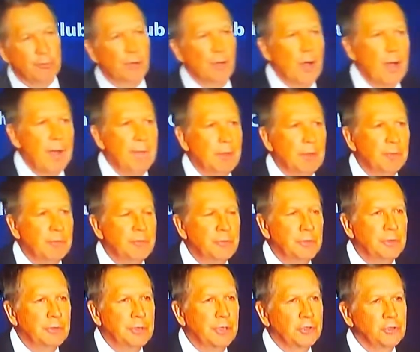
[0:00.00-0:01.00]
Donald Trump
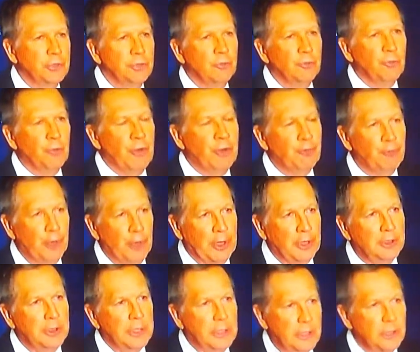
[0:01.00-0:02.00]
has big
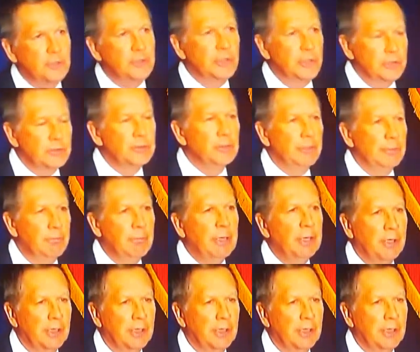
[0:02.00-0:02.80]
challenges, as we all